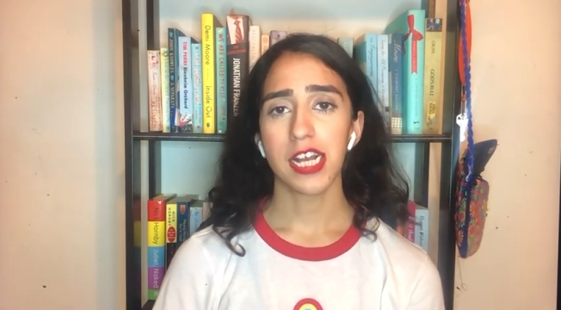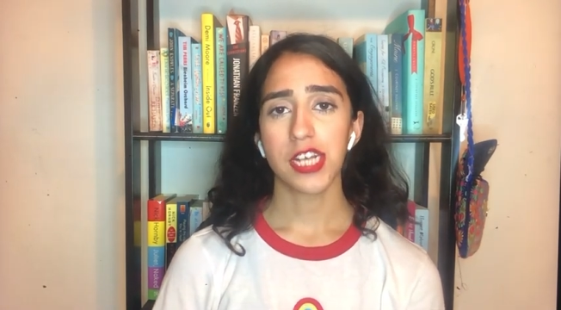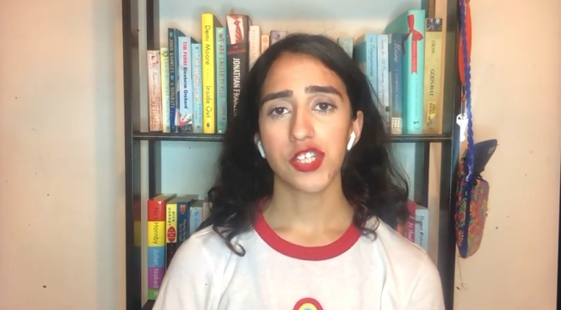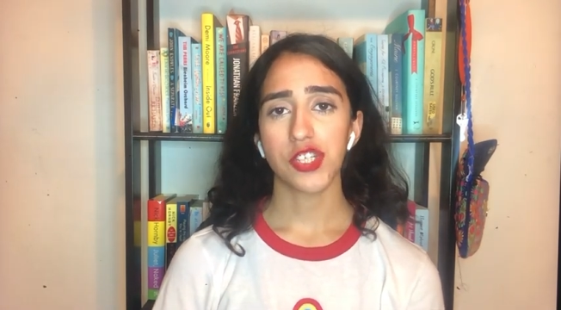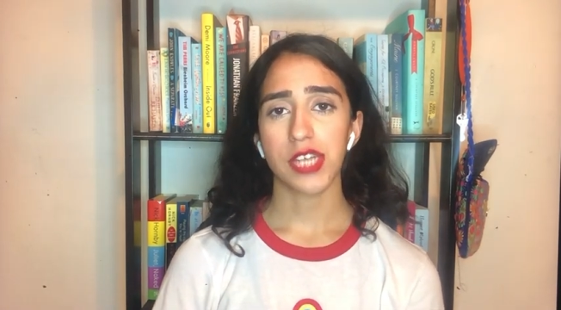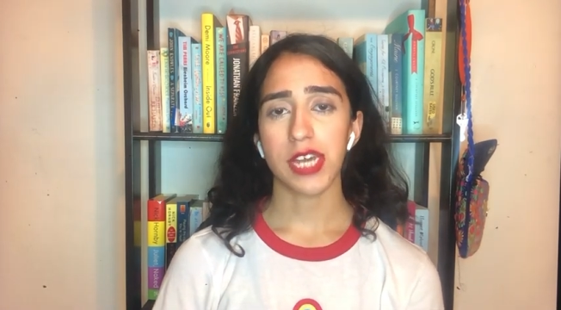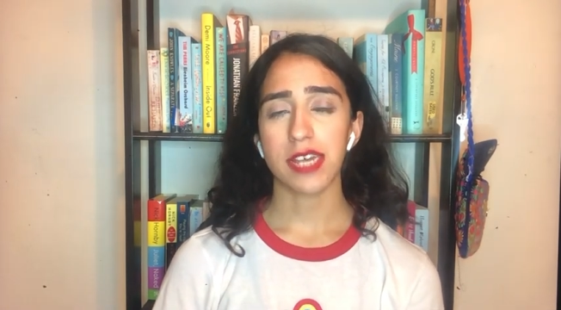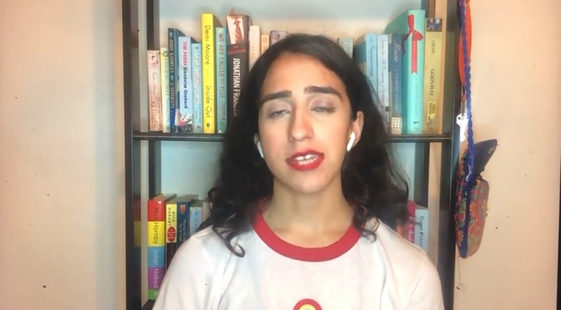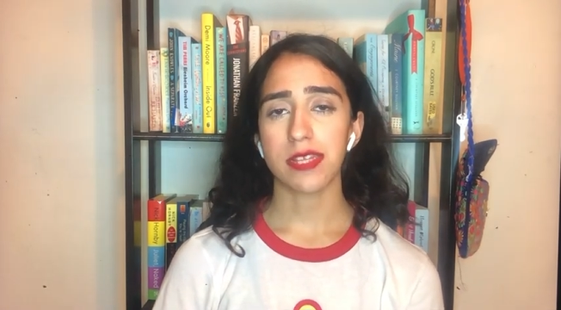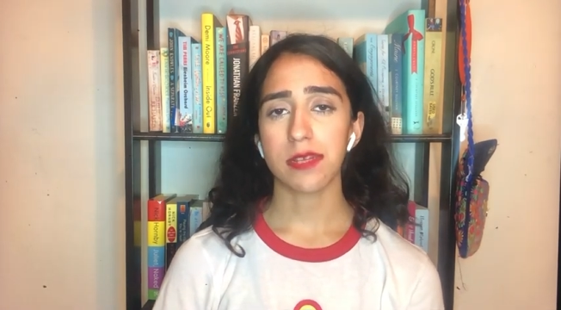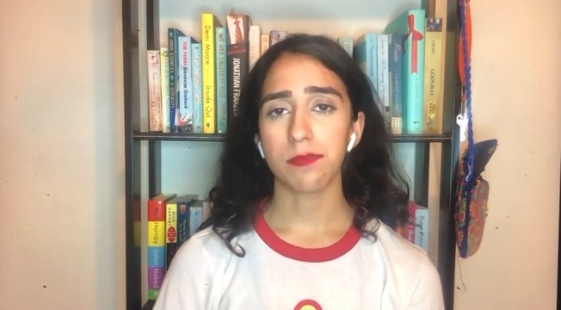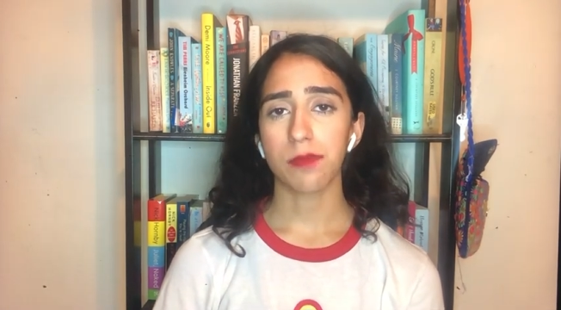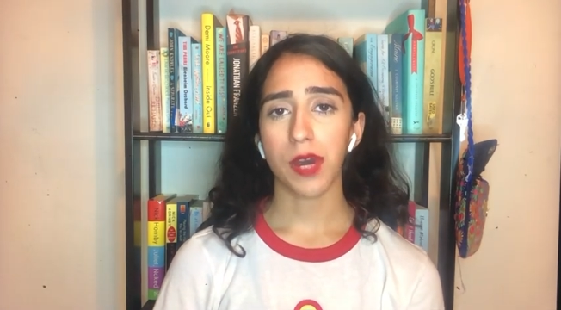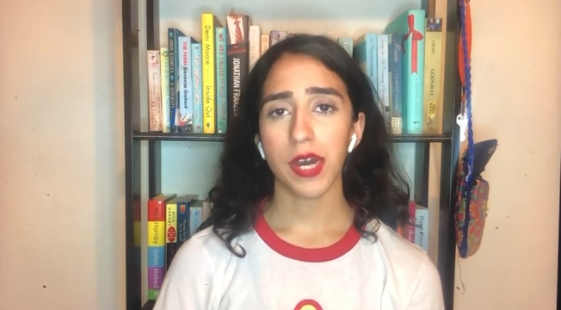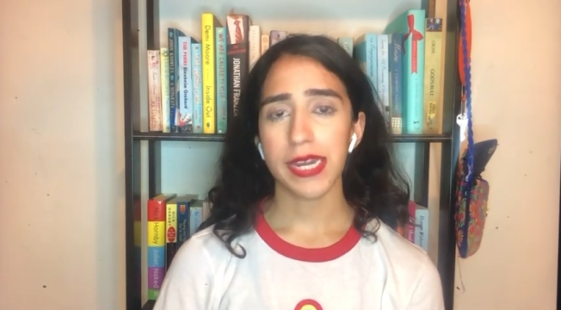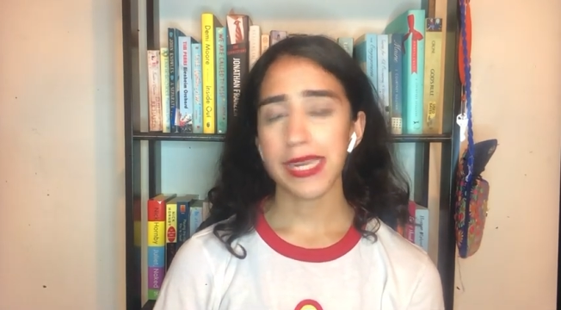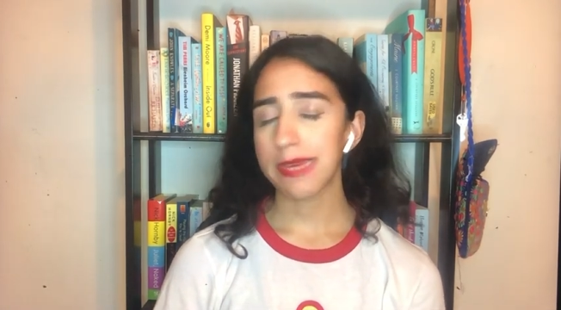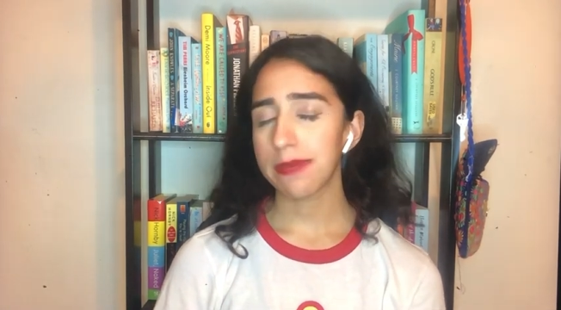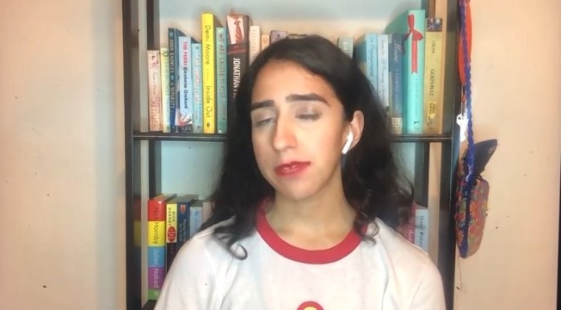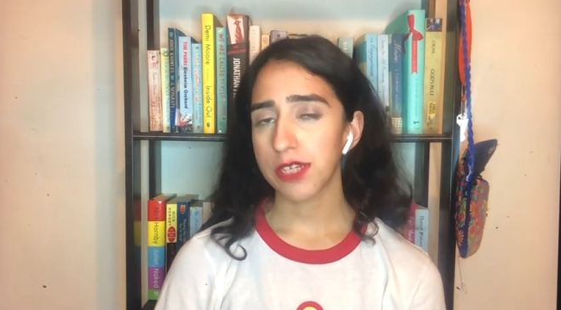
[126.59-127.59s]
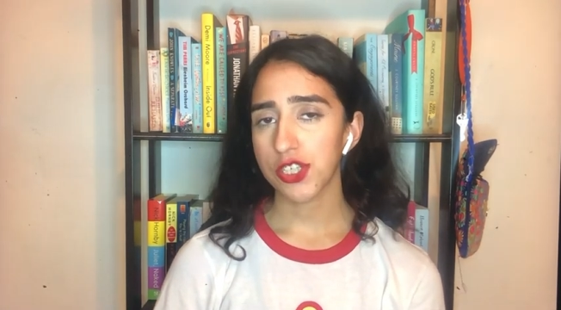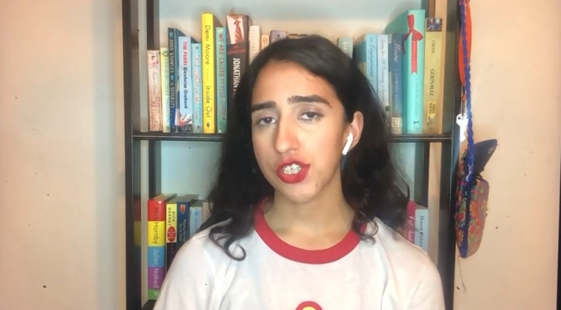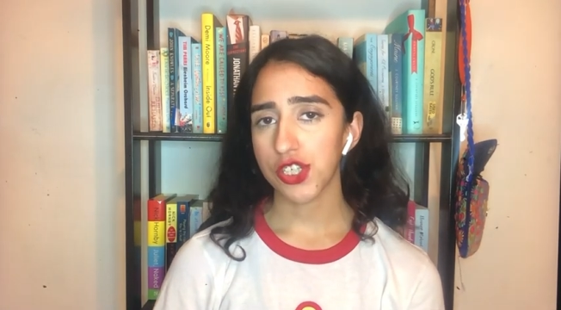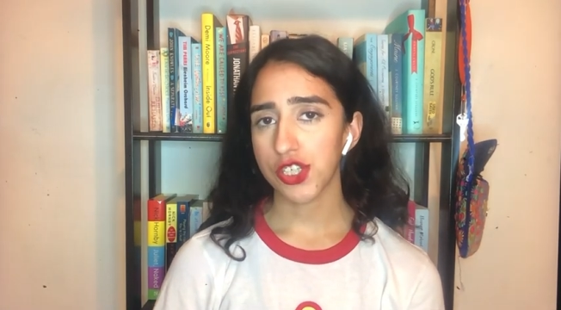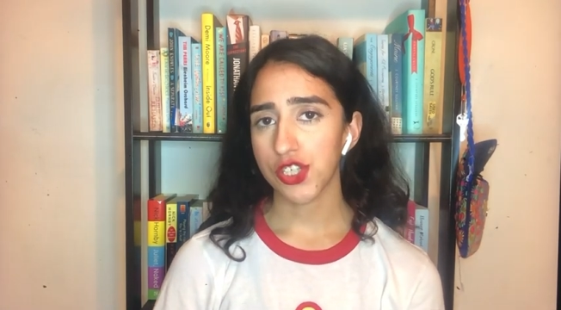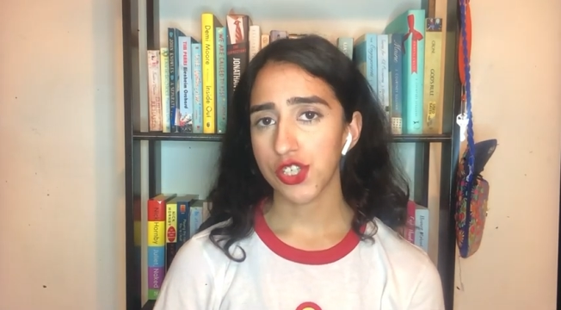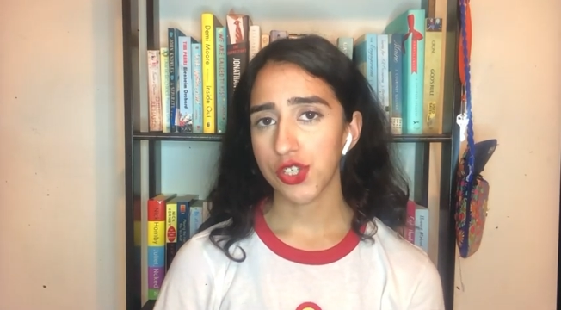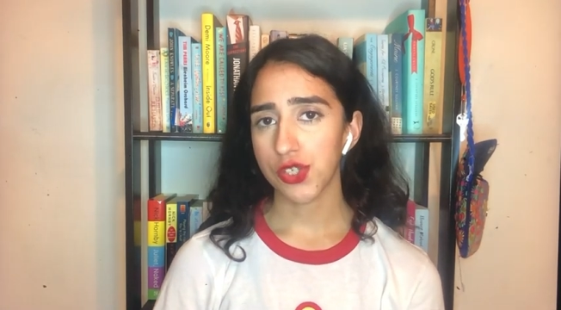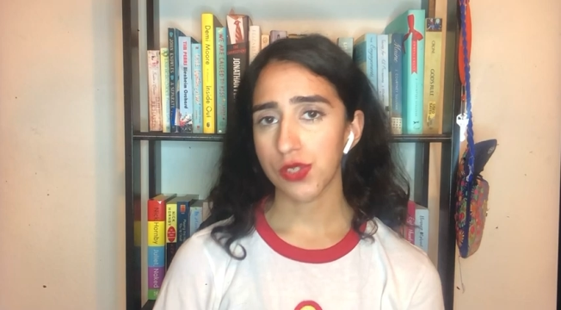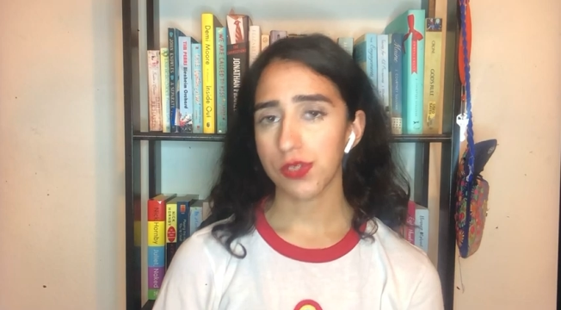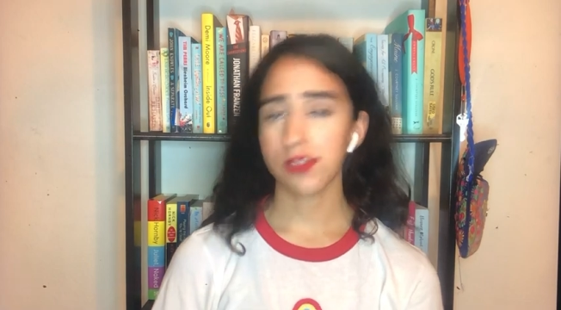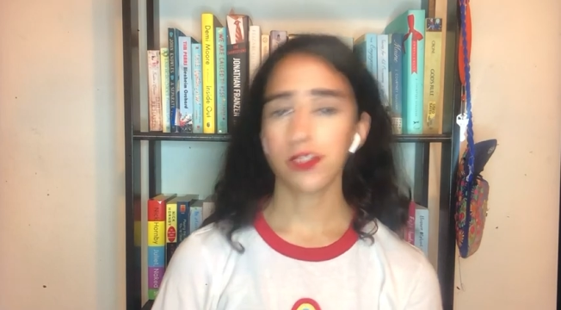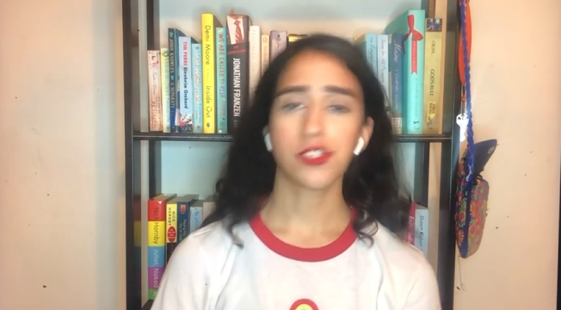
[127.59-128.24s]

She has some body image issues.